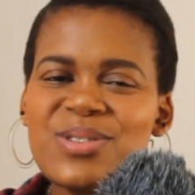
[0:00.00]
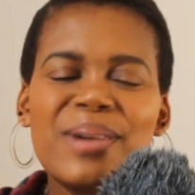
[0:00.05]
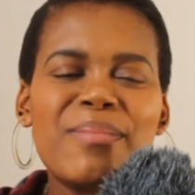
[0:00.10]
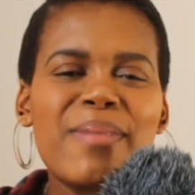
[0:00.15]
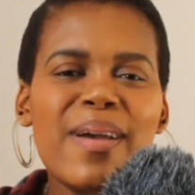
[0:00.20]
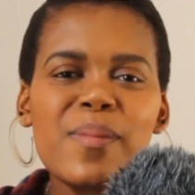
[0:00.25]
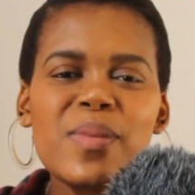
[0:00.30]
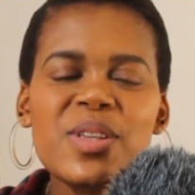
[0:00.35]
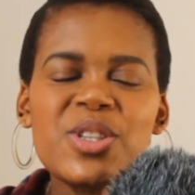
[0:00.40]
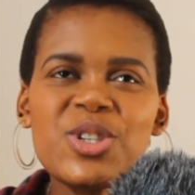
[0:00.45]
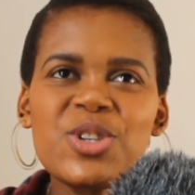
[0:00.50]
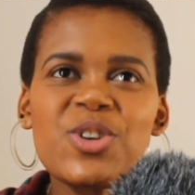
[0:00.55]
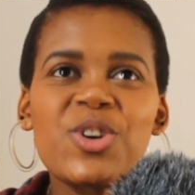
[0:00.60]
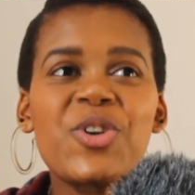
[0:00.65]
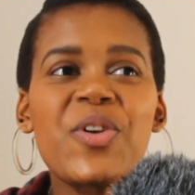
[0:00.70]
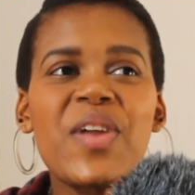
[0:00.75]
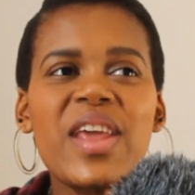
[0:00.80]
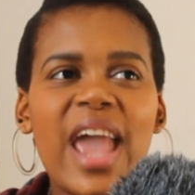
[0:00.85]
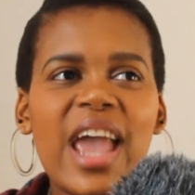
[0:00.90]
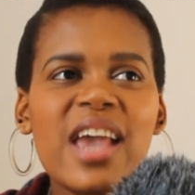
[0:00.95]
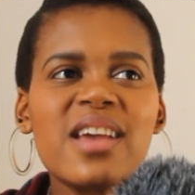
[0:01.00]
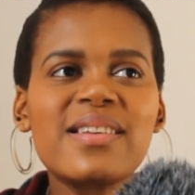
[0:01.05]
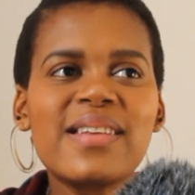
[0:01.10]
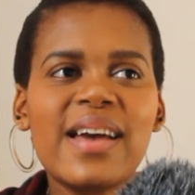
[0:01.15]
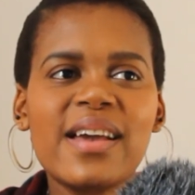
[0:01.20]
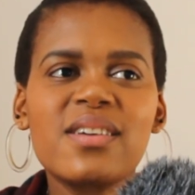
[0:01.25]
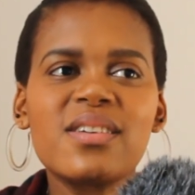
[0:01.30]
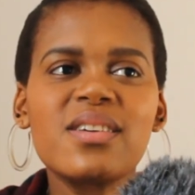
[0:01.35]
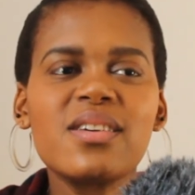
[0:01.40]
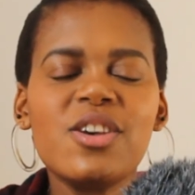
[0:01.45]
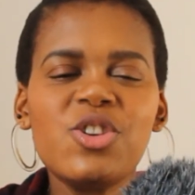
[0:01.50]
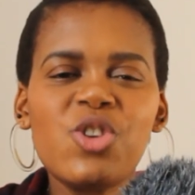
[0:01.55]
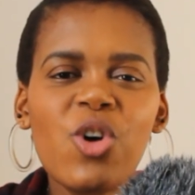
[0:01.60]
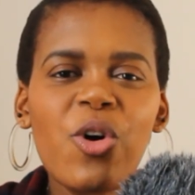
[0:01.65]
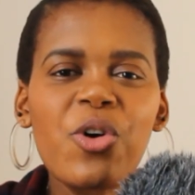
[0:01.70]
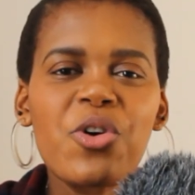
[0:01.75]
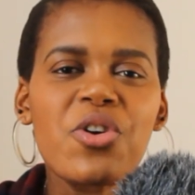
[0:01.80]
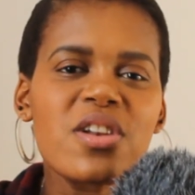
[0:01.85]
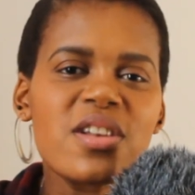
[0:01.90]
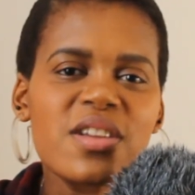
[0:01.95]
remember to create like
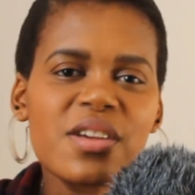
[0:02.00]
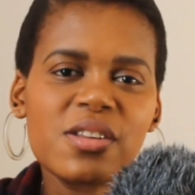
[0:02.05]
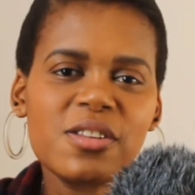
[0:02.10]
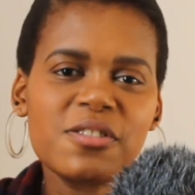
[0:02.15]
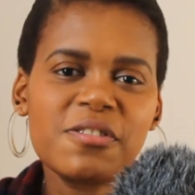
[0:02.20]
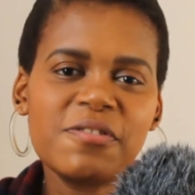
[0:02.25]
your own little